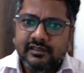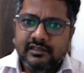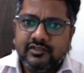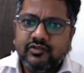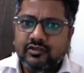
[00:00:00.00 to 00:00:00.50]

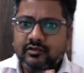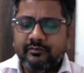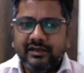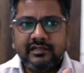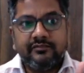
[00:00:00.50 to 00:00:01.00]
So
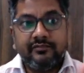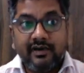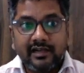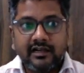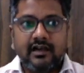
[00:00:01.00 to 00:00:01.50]
but
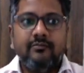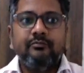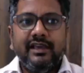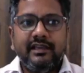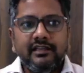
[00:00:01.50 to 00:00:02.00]
for
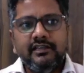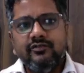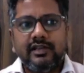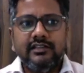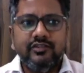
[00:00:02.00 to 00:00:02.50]
comparing you
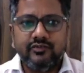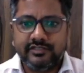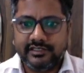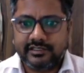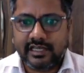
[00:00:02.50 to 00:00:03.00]
can use
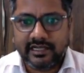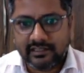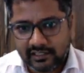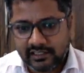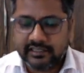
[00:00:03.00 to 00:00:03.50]
this, and
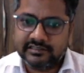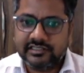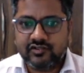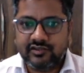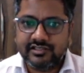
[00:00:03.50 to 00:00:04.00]
such
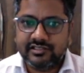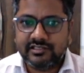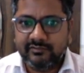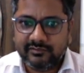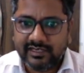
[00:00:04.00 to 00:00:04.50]
questions
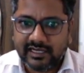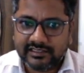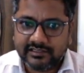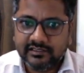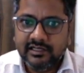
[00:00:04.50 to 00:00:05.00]
may be
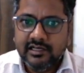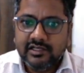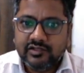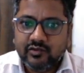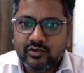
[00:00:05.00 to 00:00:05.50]
asked.
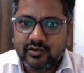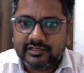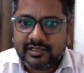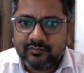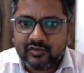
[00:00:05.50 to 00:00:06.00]
So
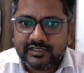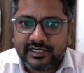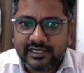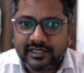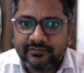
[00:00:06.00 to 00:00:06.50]
suppose
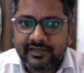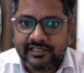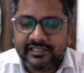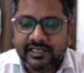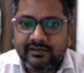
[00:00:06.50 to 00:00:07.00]
that if it is
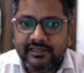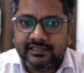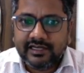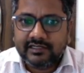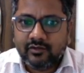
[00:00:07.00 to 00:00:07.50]
given
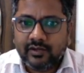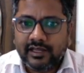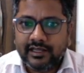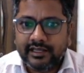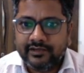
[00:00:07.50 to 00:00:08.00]
that,
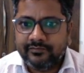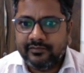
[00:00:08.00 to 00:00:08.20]
okay, if